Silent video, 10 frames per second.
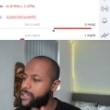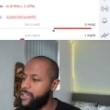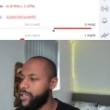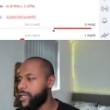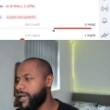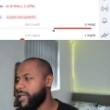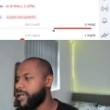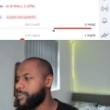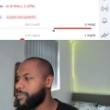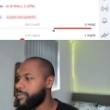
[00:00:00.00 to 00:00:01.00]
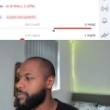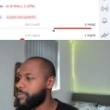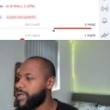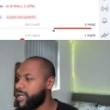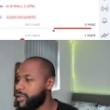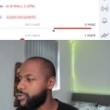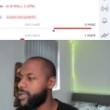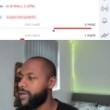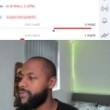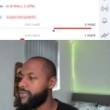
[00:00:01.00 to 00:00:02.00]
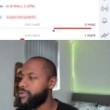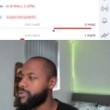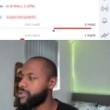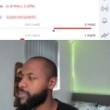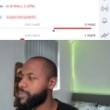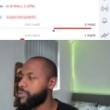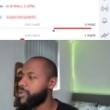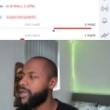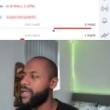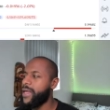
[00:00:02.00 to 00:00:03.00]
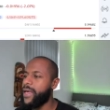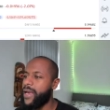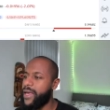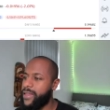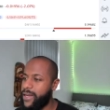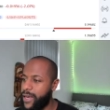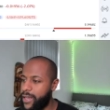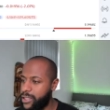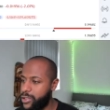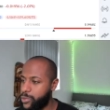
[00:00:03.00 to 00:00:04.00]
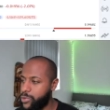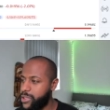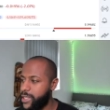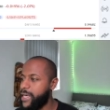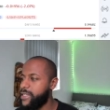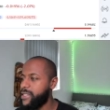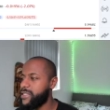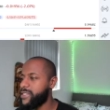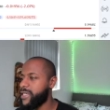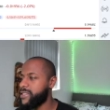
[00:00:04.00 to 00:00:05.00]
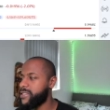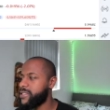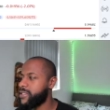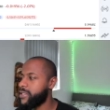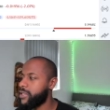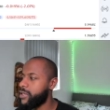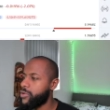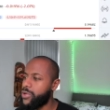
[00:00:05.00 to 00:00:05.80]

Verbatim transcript: it's gonna end up breaking through that floor support and then heading towards the 80 cent